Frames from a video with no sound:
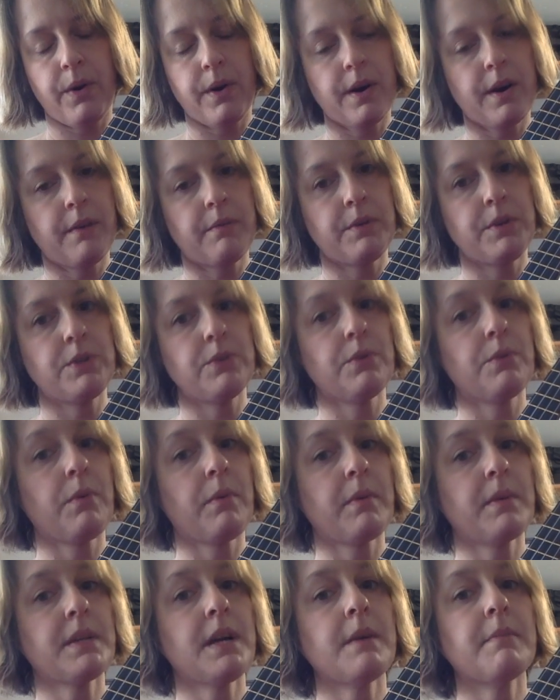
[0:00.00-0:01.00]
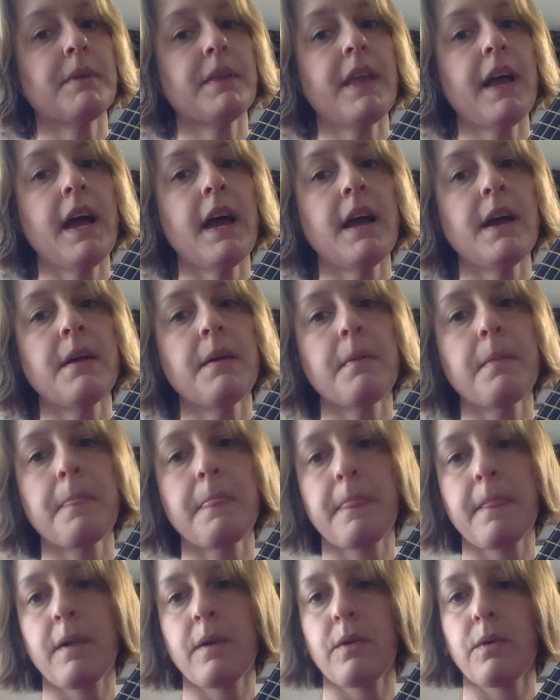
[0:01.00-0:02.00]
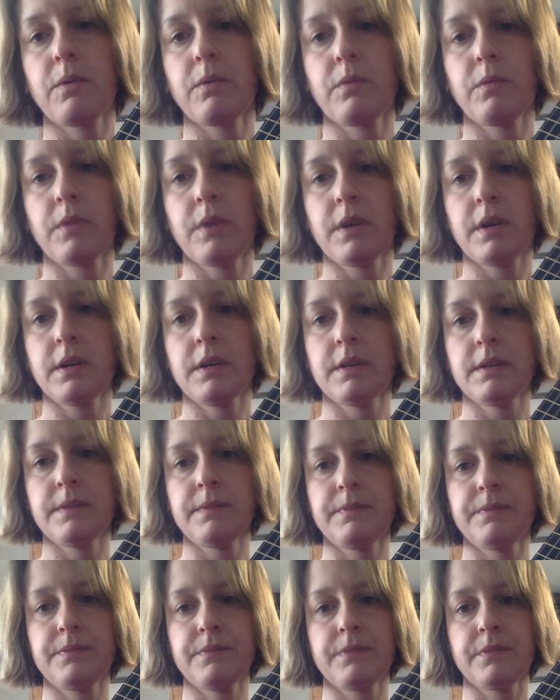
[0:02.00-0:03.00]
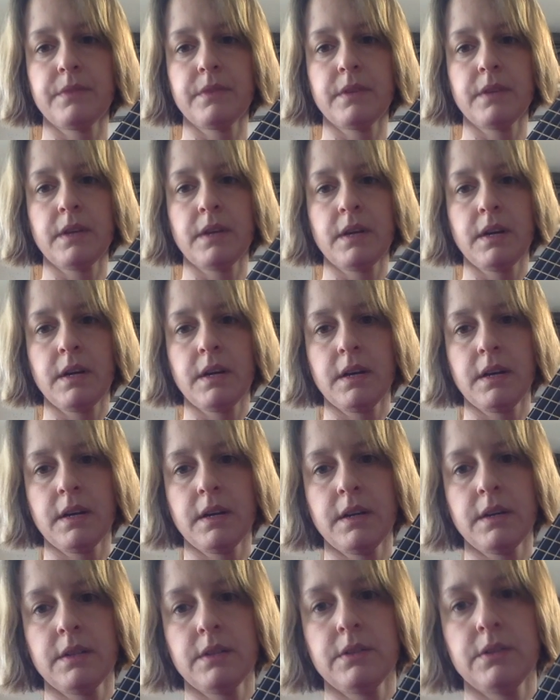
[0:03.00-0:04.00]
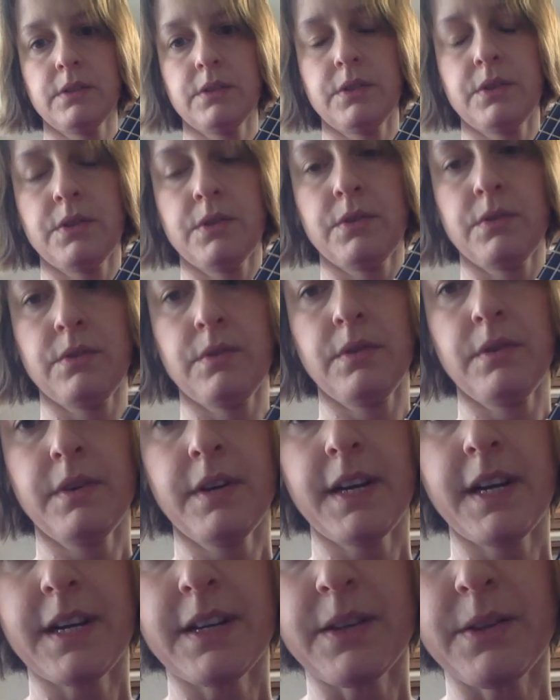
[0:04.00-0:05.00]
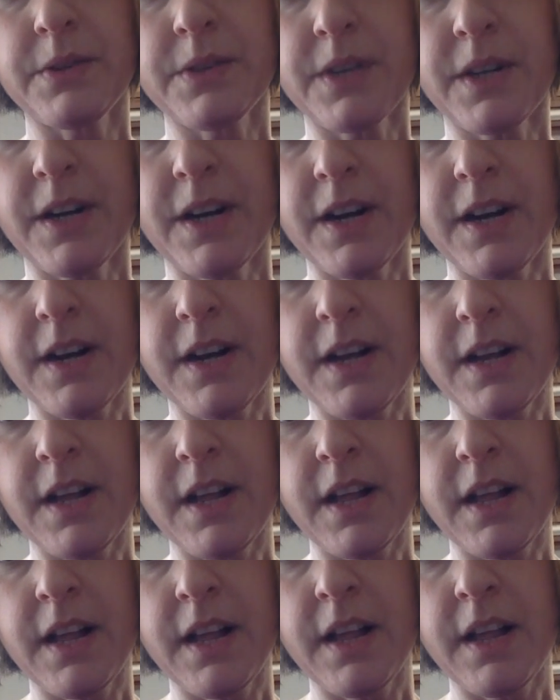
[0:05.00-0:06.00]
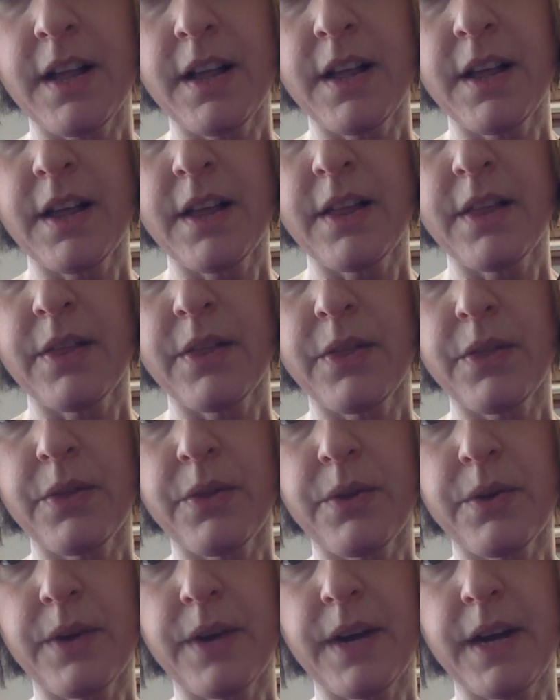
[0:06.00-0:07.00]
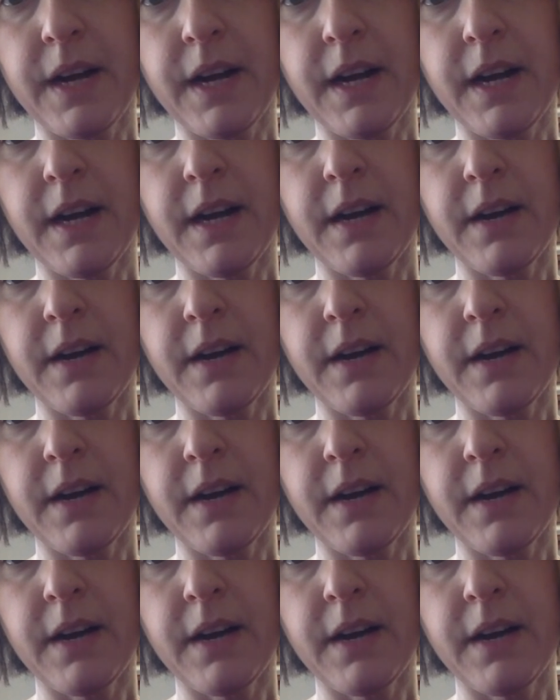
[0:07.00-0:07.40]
I'm going to do it one more time on the A. 1, 2, get closer. 3.